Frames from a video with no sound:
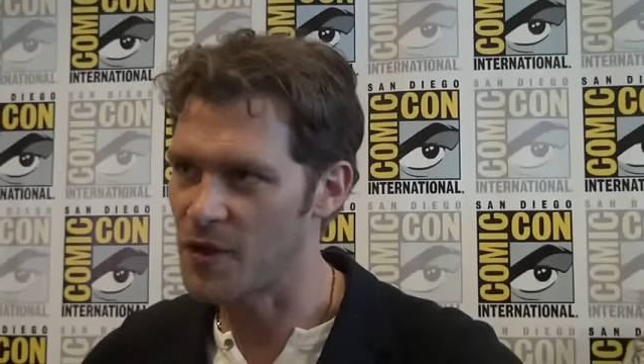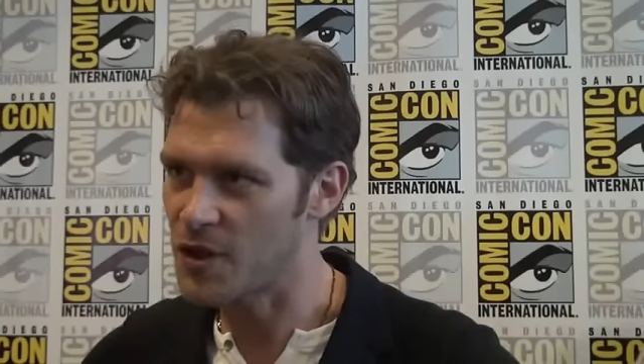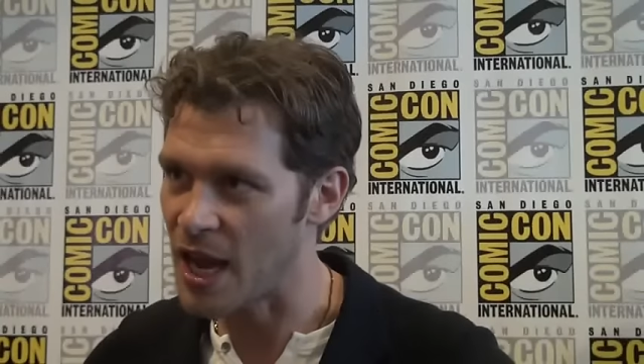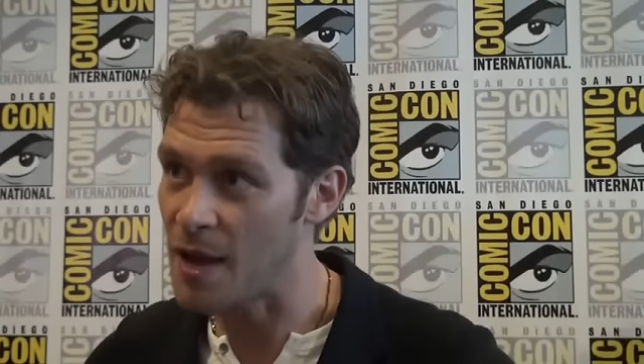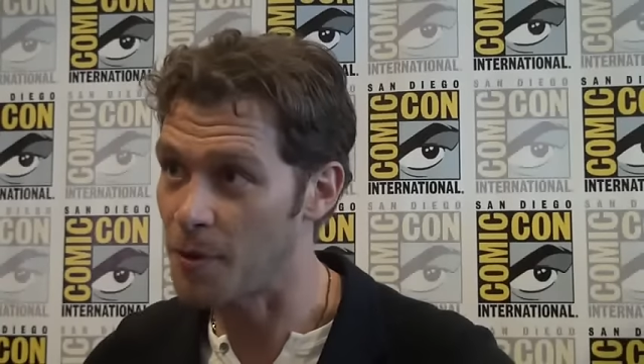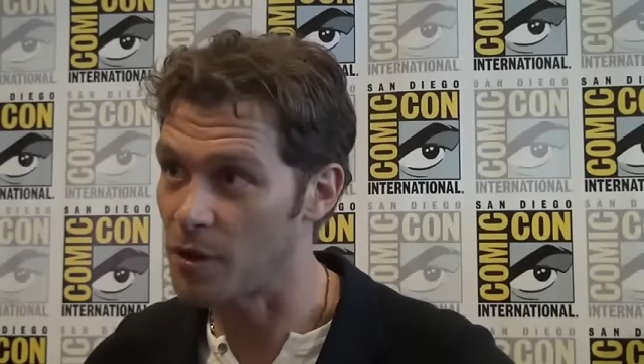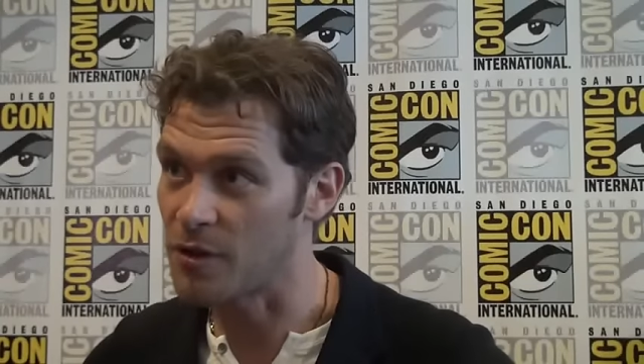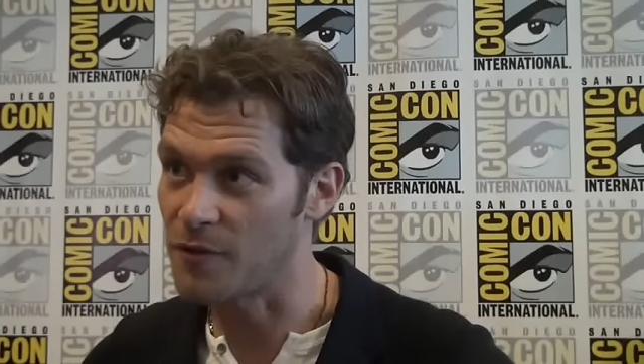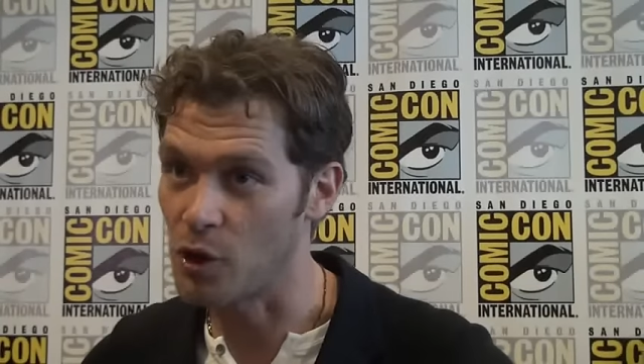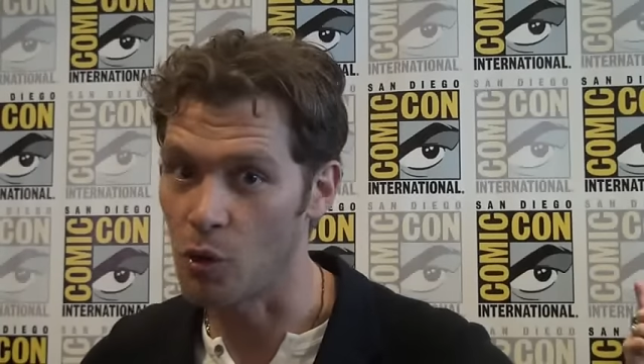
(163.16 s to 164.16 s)
the stables
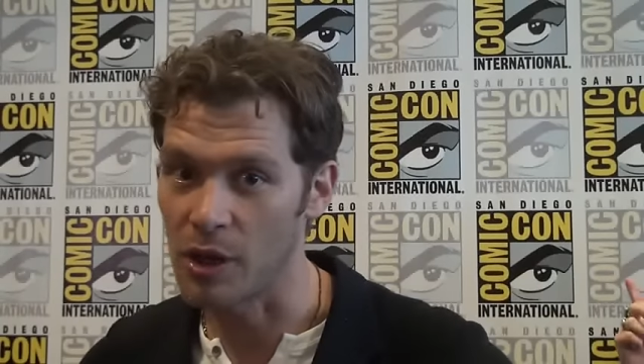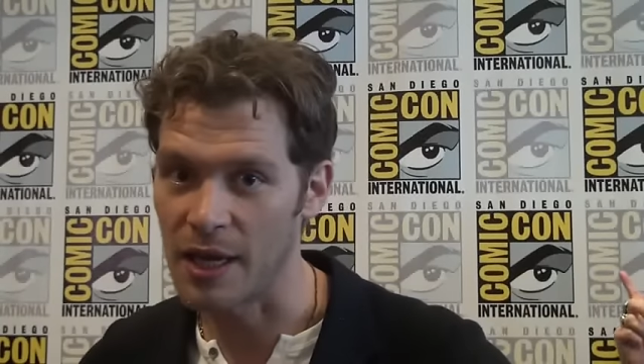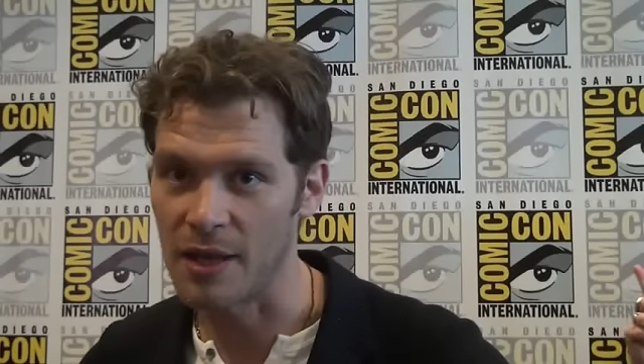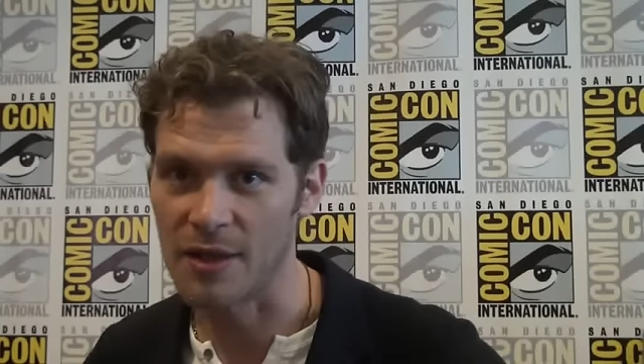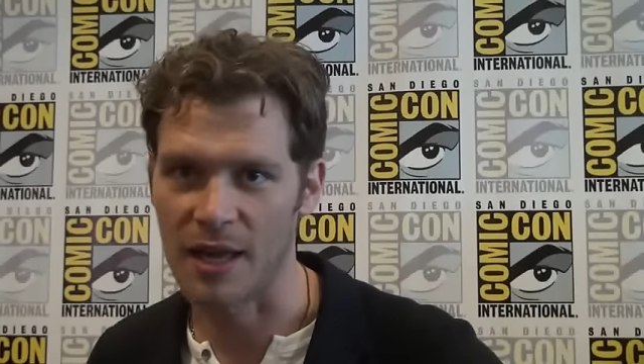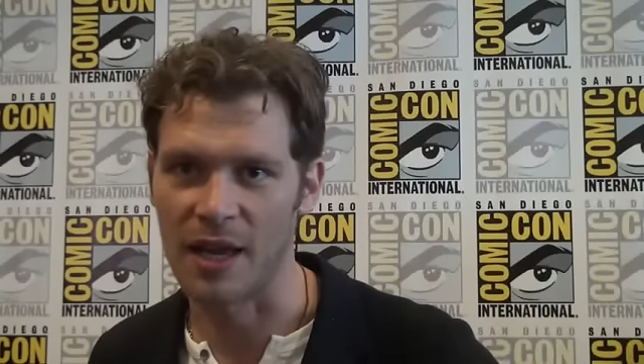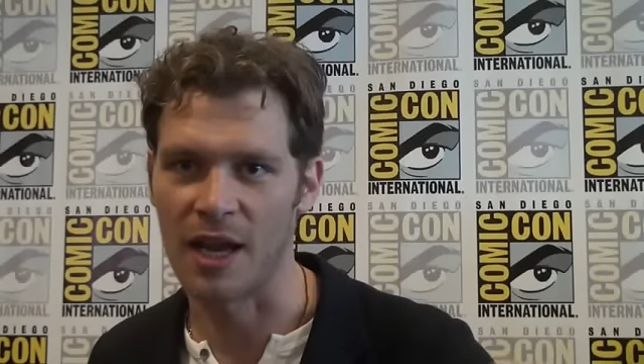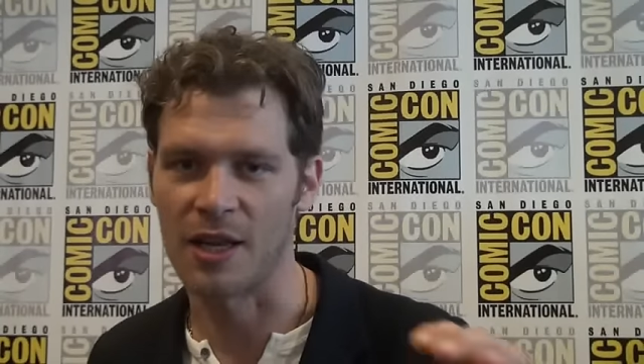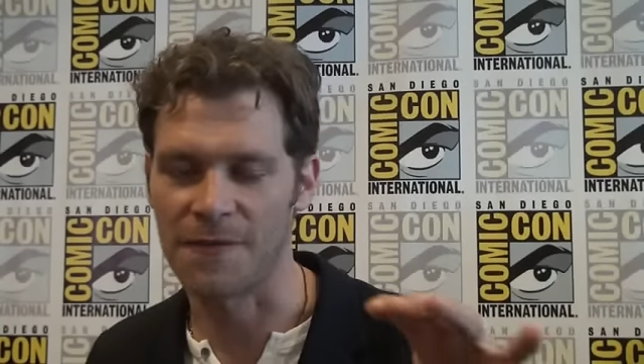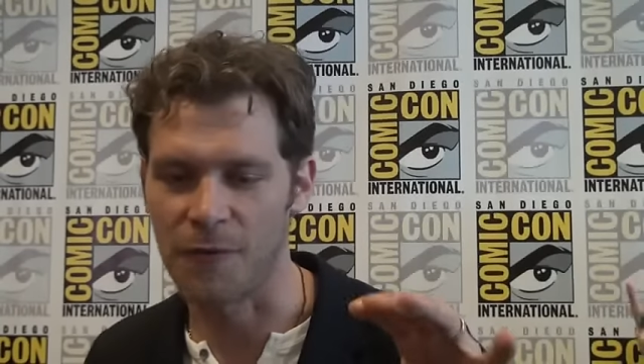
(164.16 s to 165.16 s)
of New Orleans, and
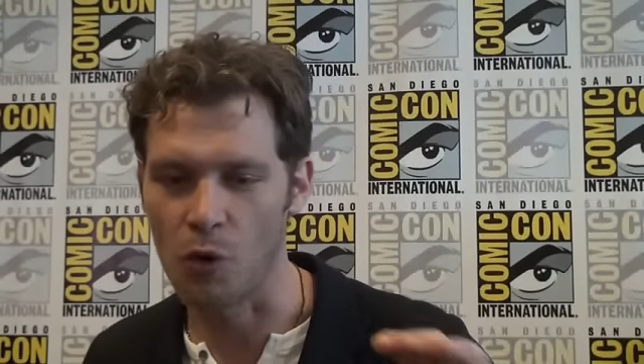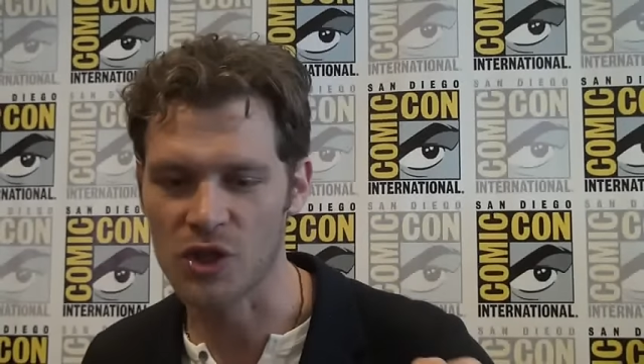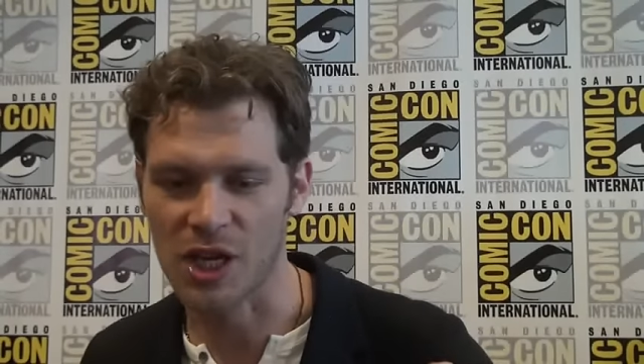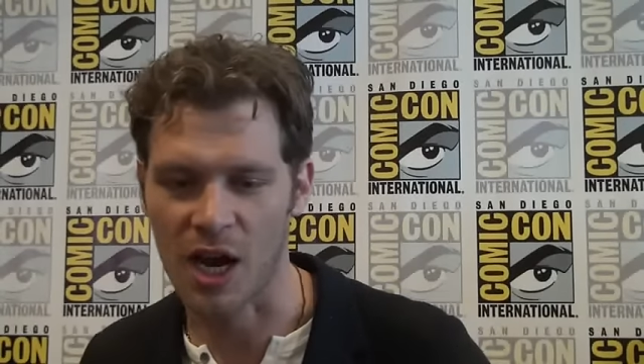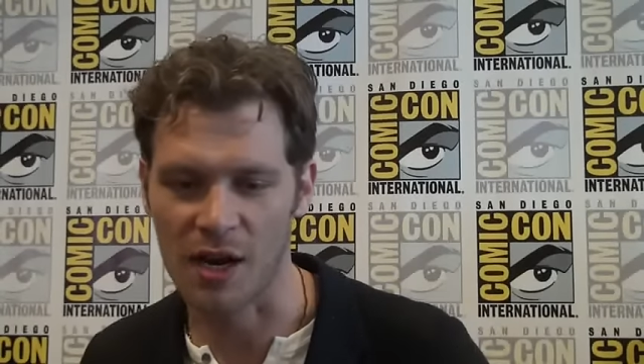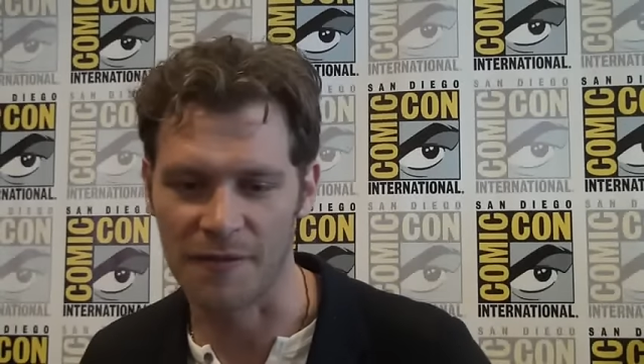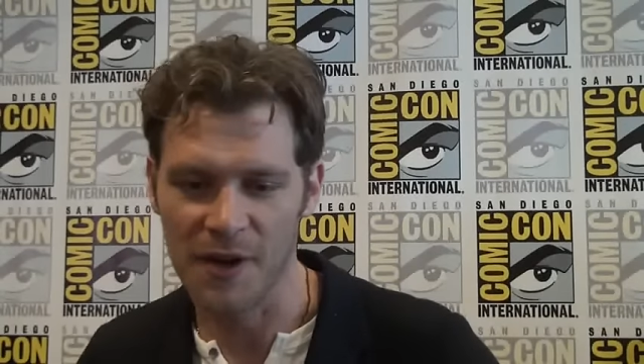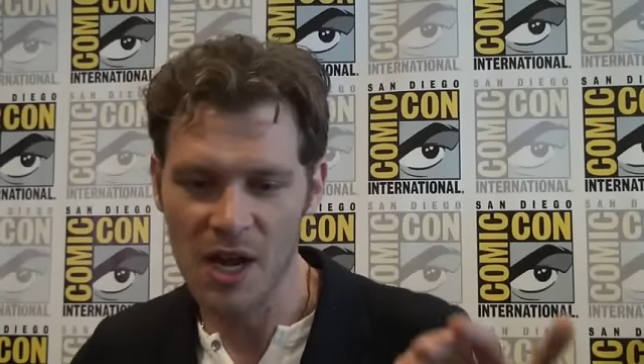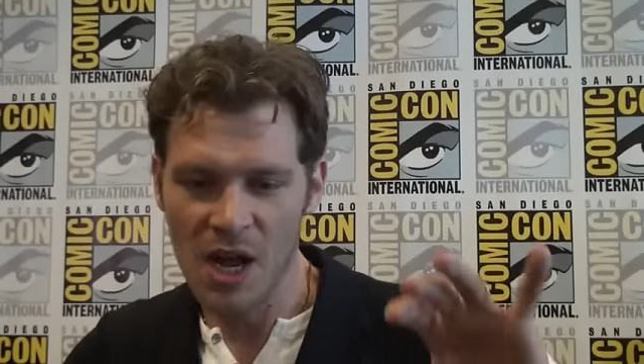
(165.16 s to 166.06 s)
and is forced to kind of